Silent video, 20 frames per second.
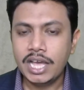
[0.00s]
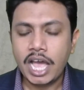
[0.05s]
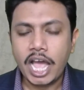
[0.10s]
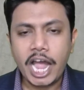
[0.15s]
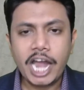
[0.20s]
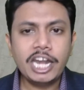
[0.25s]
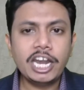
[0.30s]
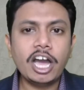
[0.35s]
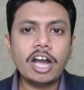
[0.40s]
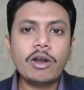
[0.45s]

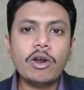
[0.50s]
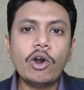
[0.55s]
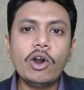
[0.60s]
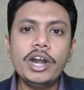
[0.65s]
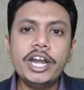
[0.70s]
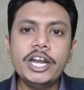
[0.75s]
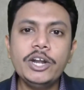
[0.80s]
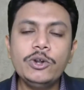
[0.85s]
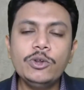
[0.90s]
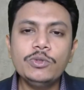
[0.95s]
And
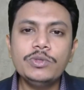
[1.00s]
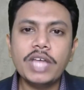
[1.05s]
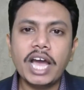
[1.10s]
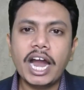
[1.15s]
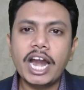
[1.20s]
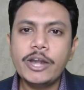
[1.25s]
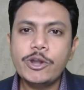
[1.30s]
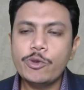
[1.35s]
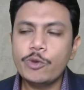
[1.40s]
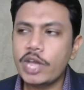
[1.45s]
according to
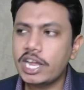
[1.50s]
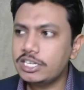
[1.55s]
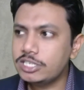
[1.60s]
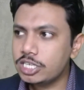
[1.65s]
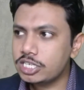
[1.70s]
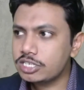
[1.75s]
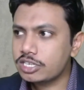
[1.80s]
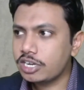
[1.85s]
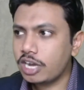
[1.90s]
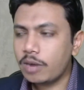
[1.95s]
that, you can
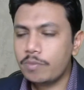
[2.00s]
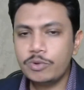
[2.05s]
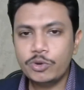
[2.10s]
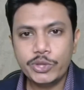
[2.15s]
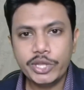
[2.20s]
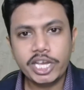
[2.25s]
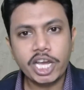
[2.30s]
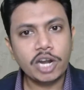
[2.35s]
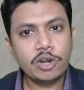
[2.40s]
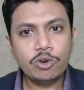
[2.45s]
just come to
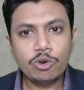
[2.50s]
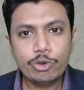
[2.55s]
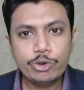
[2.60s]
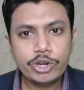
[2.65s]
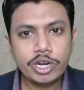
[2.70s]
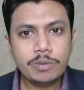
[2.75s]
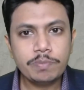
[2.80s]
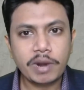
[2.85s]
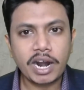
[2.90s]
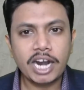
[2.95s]
the
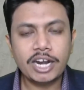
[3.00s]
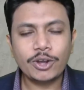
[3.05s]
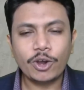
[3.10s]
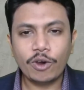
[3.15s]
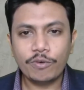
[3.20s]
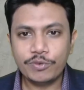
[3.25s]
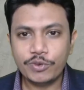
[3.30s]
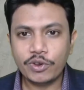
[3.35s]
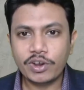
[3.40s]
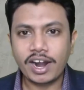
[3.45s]
conclusion part
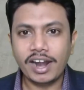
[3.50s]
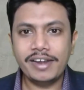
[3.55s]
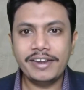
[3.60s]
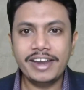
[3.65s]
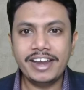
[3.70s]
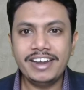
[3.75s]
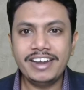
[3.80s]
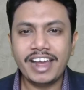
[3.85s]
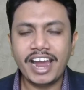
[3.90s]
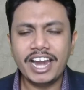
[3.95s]
of your
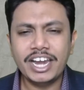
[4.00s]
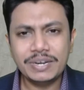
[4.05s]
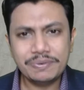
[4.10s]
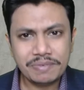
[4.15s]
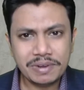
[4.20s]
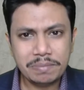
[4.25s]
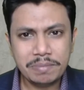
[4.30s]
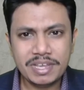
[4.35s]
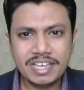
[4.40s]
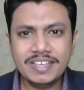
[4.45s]
content, and it
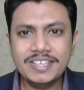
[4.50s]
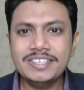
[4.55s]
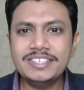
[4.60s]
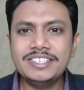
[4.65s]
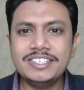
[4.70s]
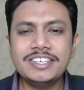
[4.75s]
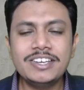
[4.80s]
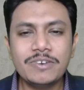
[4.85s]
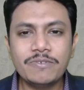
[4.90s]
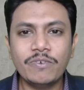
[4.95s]
will be
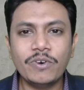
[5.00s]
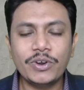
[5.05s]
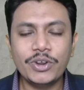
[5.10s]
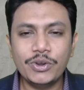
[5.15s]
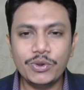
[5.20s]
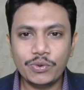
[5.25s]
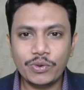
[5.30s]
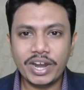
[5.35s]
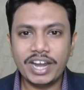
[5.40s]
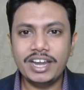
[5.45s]
easier for
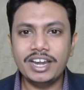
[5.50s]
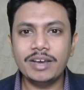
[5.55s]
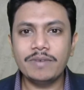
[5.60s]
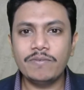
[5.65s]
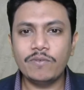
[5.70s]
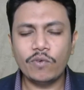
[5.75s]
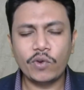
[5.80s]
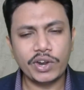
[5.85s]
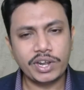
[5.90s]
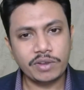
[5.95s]
you to end
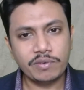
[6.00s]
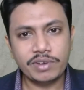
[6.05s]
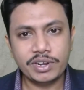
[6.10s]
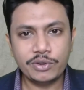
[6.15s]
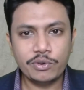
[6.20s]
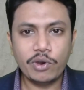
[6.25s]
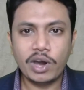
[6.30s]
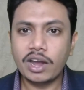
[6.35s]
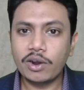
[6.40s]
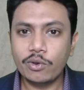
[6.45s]
up whatever
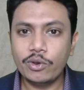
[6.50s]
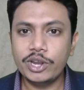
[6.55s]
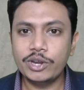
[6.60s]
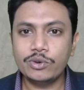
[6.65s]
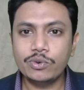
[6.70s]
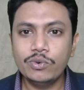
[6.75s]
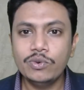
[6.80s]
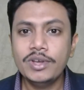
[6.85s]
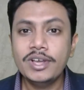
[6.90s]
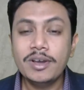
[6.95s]
you are going
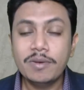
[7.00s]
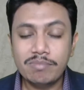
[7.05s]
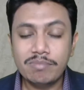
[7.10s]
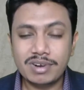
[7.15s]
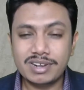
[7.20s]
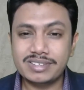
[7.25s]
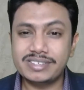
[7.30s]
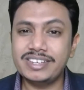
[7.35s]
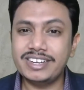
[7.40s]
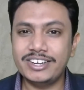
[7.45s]
to
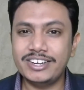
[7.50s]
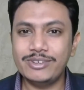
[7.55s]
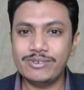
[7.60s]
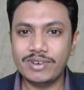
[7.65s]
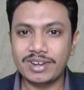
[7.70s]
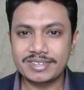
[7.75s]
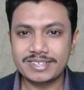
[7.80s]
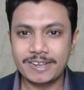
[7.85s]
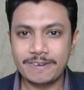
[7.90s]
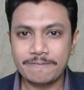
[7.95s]
present
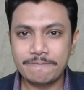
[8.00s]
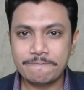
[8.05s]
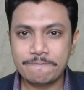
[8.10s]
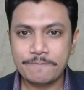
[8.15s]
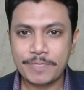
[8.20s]
yourself.